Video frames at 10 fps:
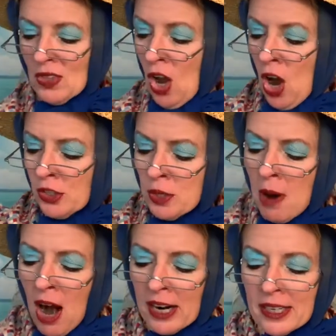On your
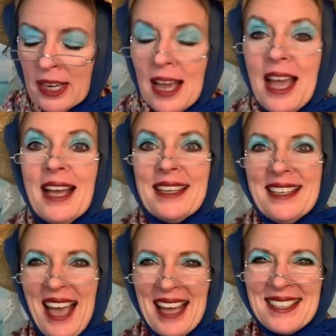mark,
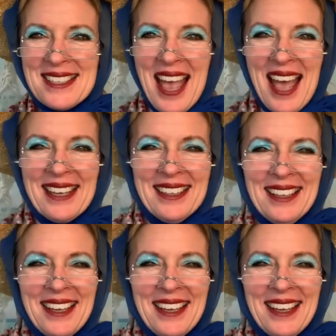get set,